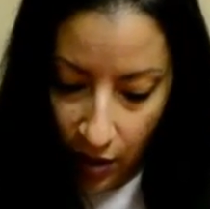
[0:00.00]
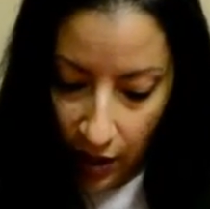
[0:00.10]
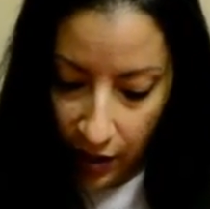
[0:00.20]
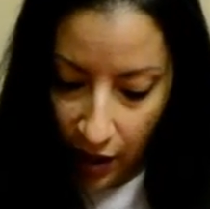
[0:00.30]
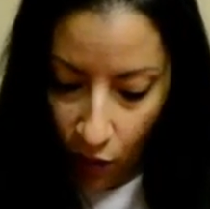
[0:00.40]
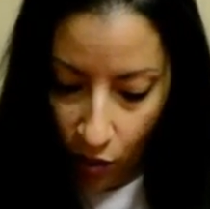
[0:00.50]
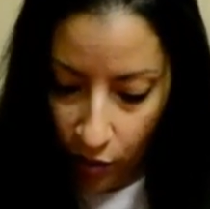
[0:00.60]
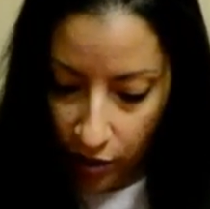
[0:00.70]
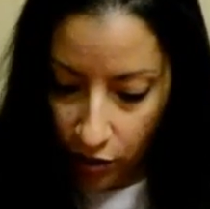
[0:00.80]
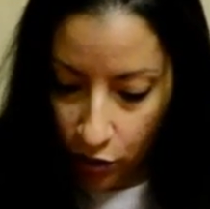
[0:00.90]
And now what
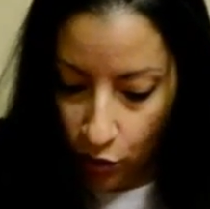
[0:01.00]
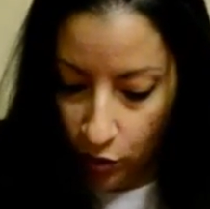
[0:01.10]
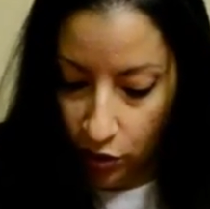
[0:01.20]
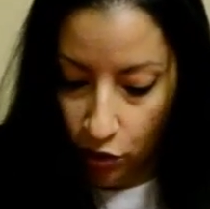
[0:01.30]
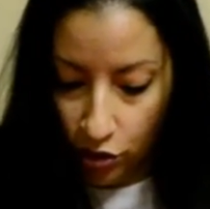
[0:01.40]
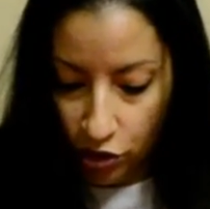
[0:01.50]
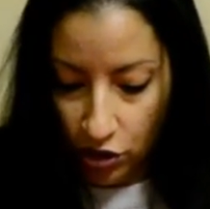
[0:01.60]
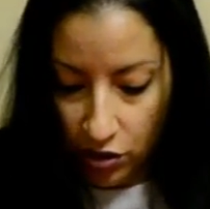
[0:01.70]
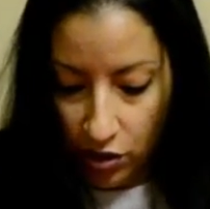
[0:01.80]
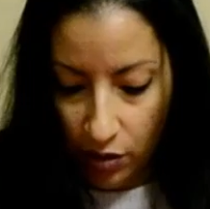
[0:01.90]
we're going to do is you're
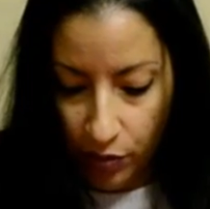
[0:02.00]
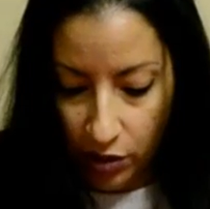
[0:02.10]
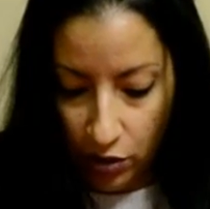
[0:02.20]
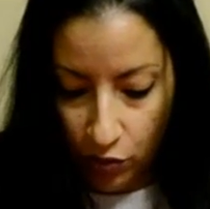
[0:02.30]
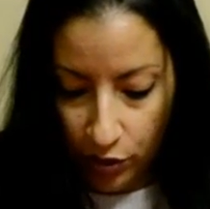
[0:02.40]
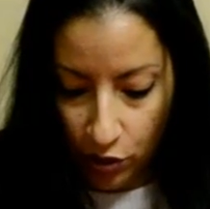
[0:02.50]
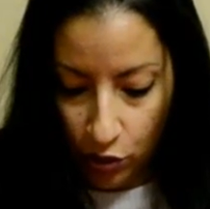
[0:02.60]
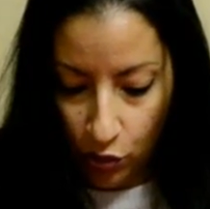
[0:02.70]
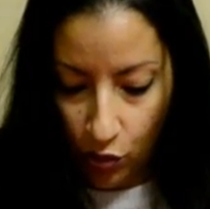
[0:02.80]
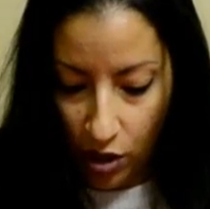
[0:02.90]
just going to put a little bit of
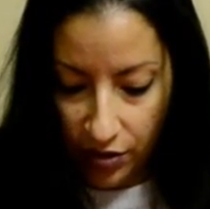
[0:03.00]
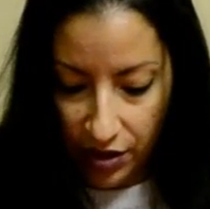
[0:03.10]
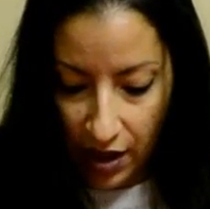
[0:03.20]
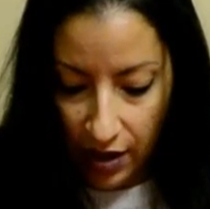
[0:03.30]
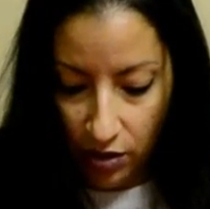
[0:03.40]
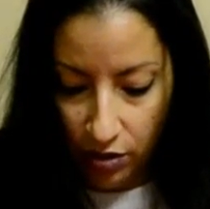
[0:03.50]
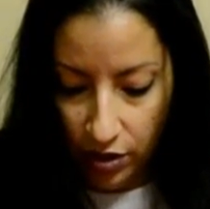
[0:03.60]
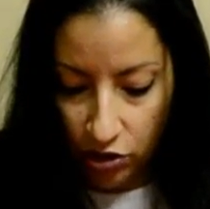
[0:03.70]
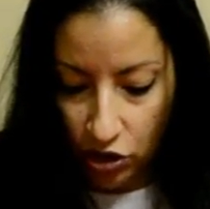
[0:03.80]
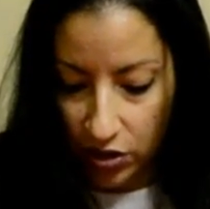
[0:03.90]
glue on the antler
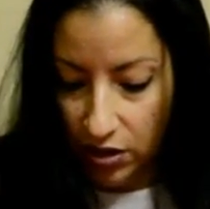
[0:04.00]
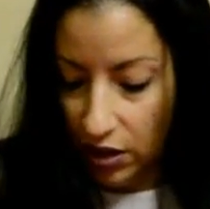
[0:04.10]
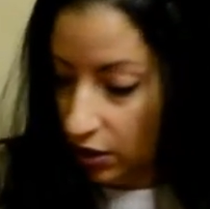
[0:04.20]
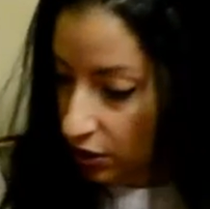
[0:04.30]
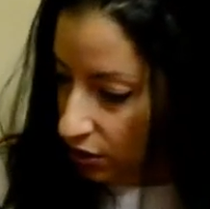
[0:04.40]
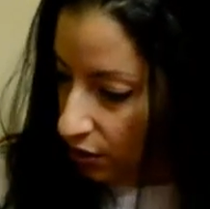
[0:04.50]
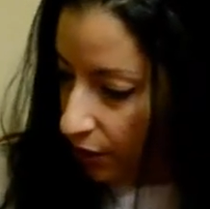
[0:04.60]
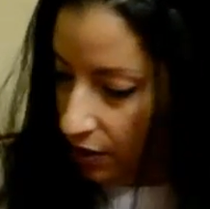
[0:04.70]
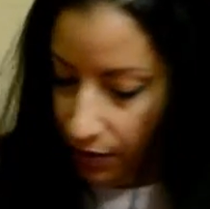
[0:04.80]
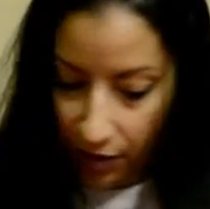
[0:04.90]
and just stick it into the
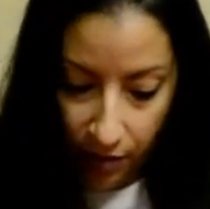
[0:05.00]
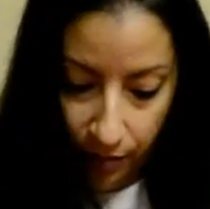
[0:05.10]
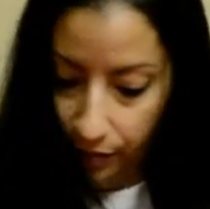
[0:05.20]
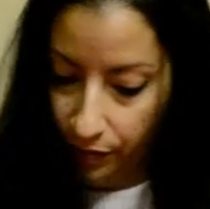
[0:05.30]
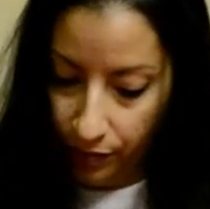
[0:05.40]
pom-pom.